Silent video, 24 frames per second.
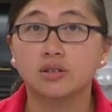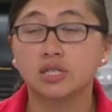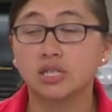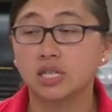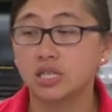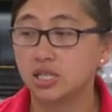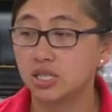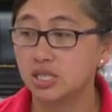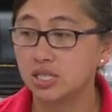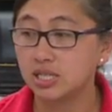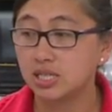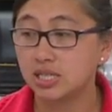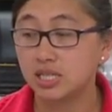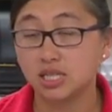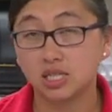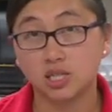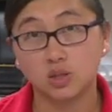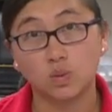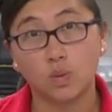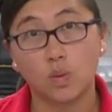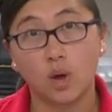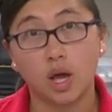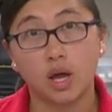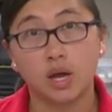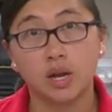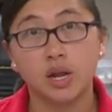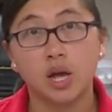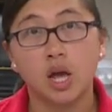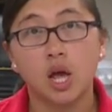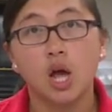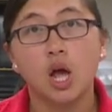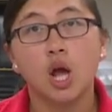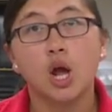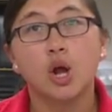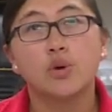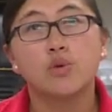such as this one,
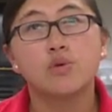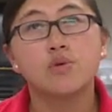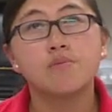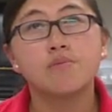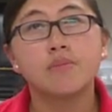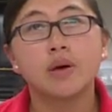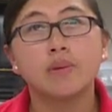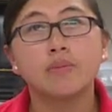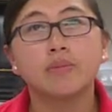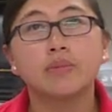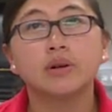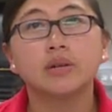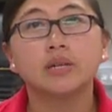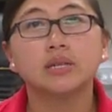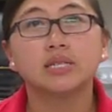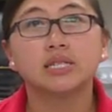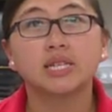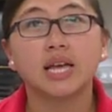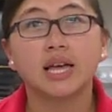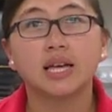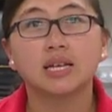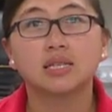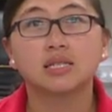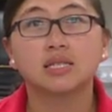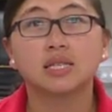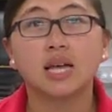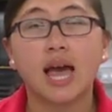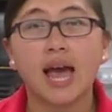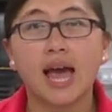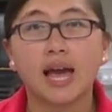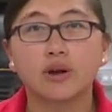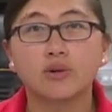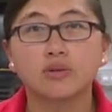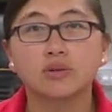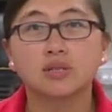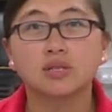remember to test
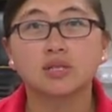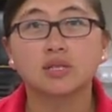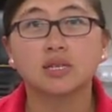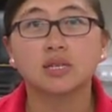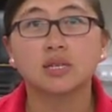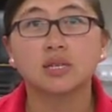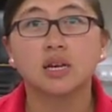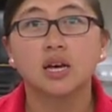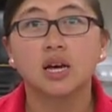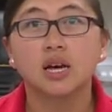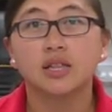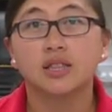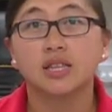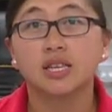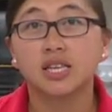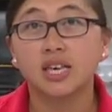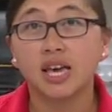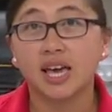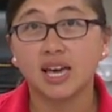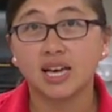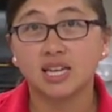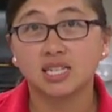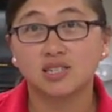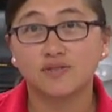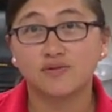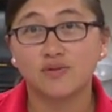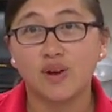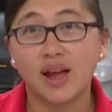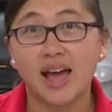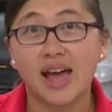the gauge for